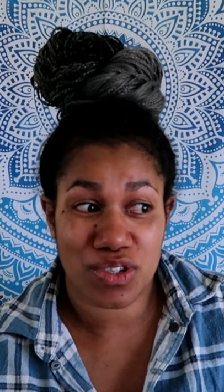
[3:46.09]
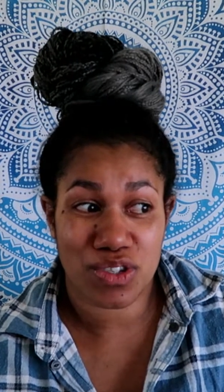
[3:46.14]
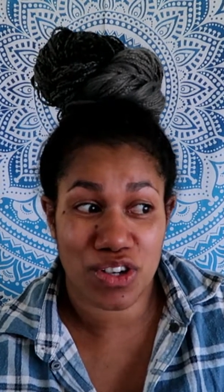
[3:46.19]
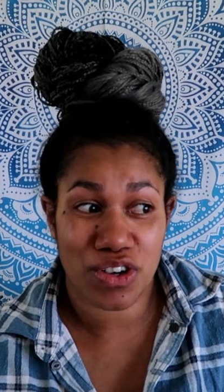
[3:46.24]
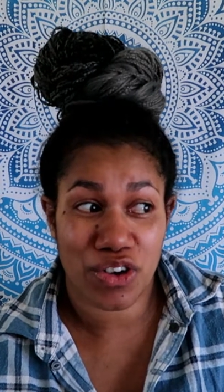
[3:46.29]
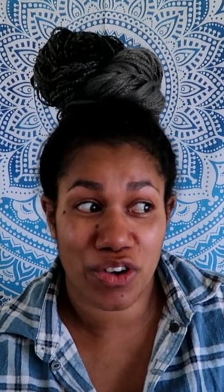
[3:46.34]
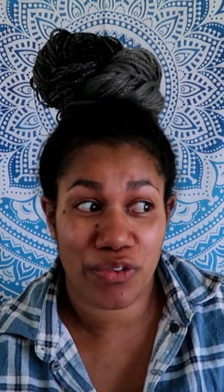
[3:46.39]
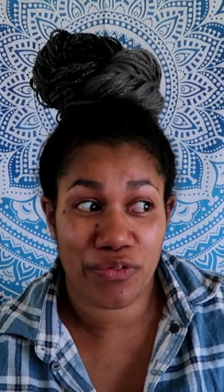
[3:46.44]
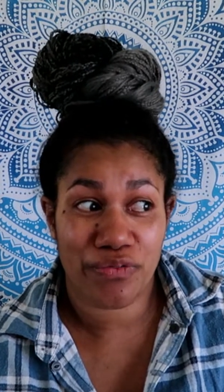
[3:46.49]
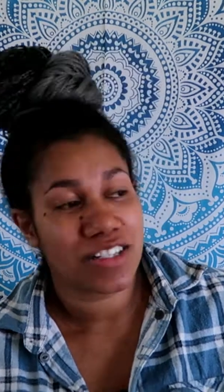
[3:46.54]

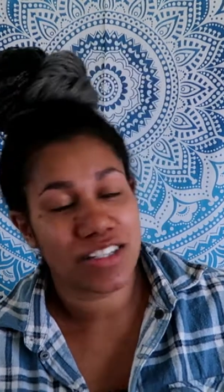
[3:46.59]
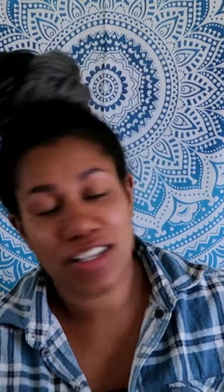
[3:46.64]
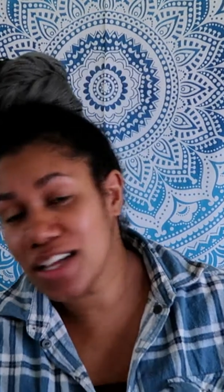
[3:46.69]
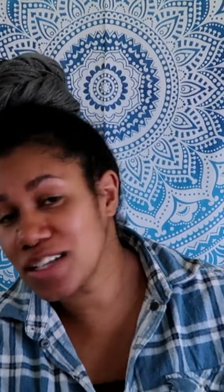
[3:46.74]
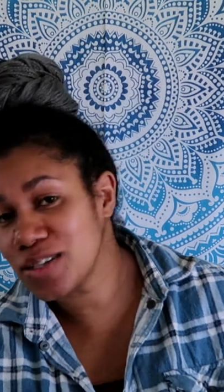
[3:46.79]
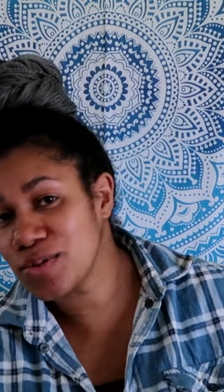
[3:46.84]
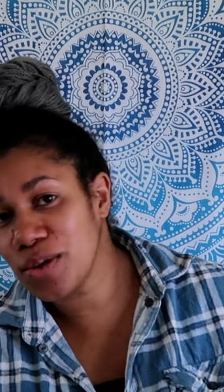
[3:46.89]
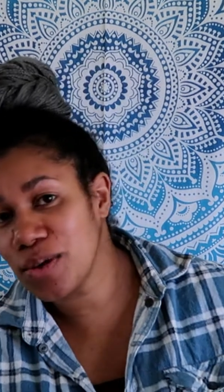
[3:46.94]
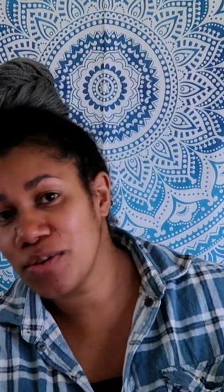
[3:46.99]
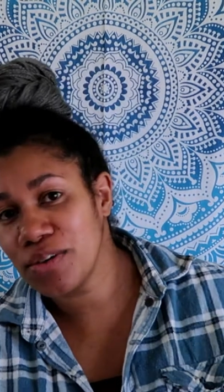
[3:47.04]
So
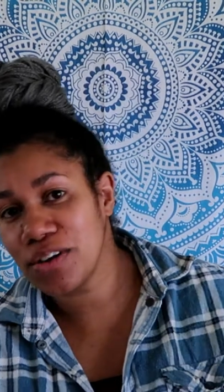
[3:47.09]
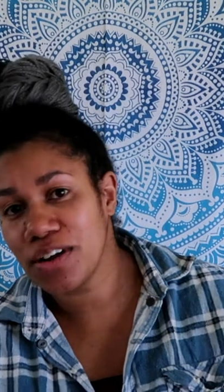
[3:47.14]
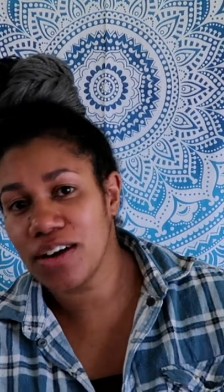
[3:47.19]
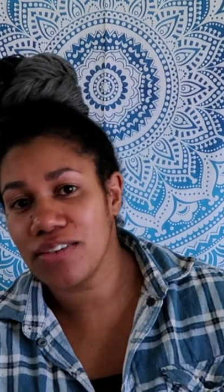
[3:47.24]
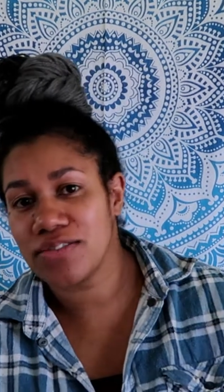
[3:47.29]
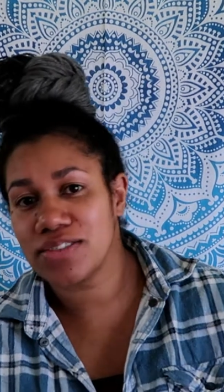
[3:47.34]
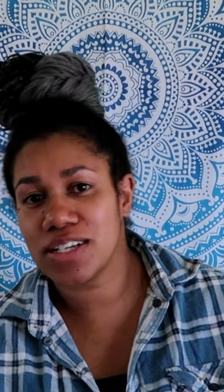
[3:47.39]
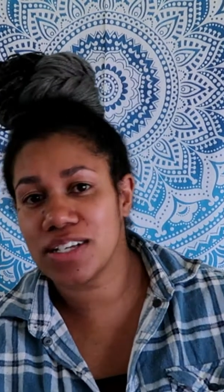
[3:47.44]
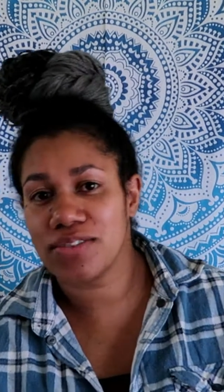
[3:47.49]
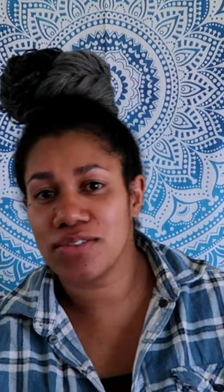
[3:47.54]
that's why we don't
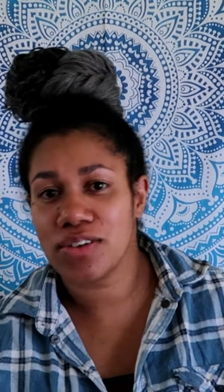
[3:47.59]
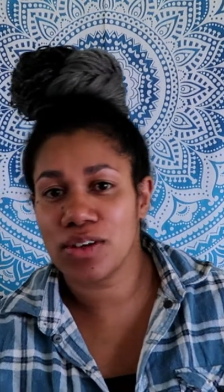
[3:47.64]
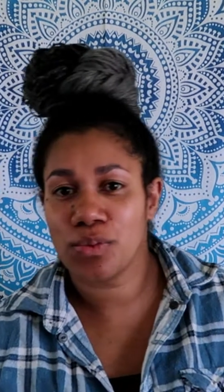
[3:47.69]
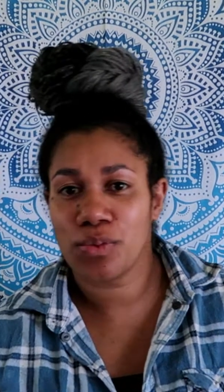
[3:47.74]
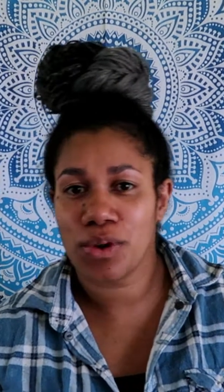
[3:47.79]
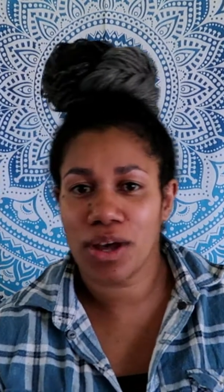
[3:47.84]
have a TV.